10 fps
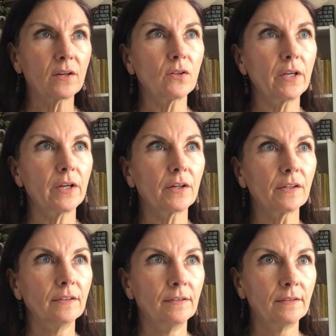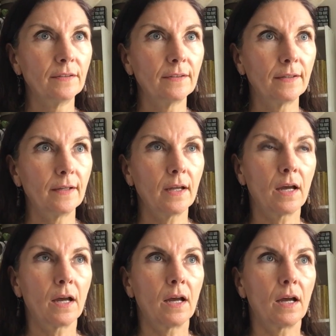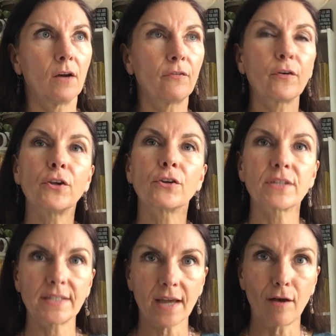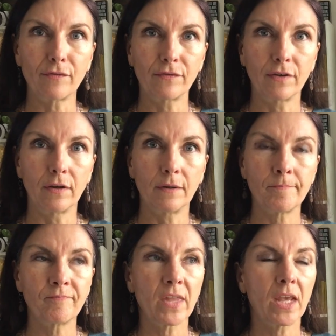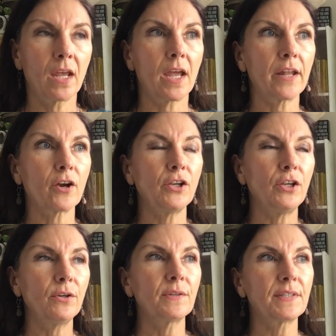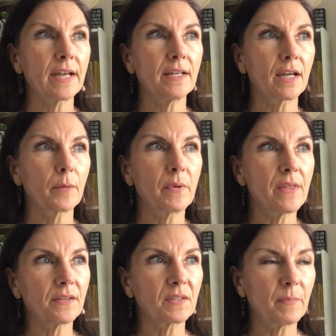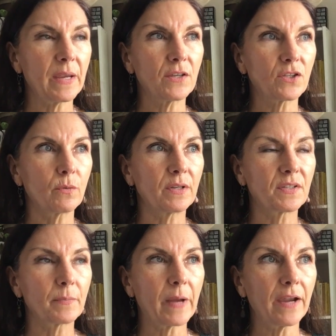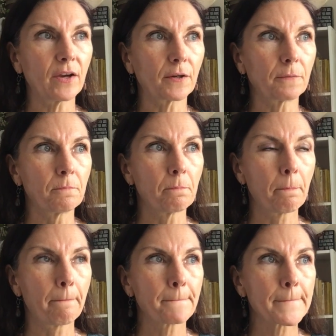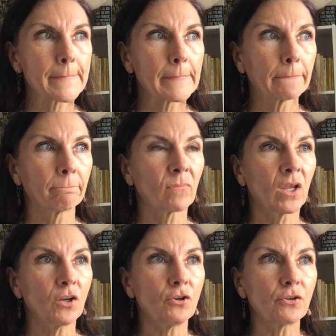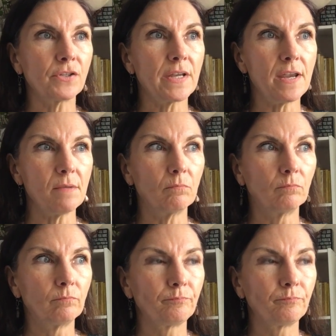clear for yourself. And are you standing up in that space to inspire your team